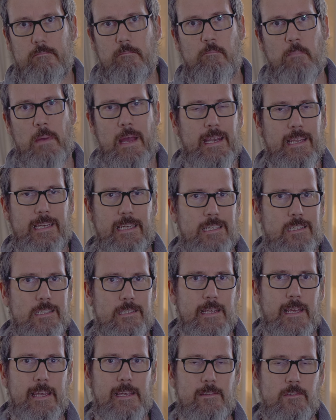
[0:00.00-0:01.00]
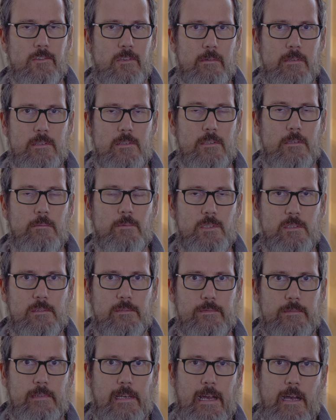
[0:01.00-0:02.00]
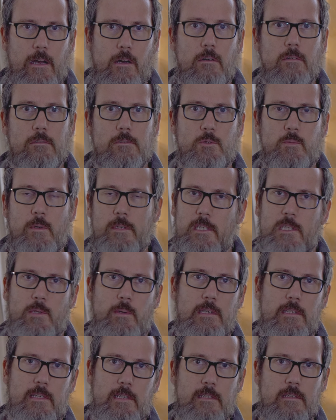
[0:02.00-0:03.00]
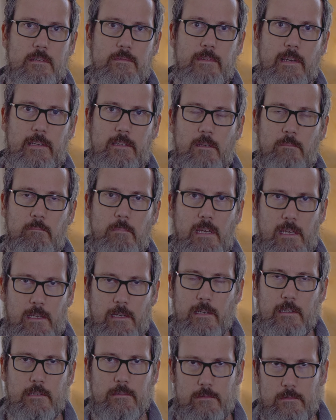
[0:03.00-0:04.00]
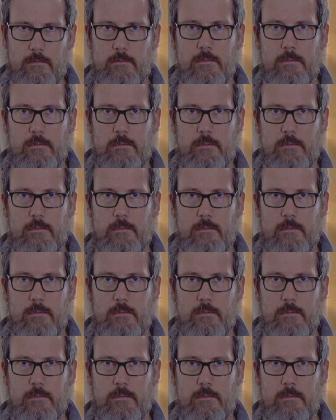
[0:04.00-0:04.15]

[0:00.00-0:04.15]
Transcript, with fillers: panicky state. So in terms of how 2020 has affected me, it,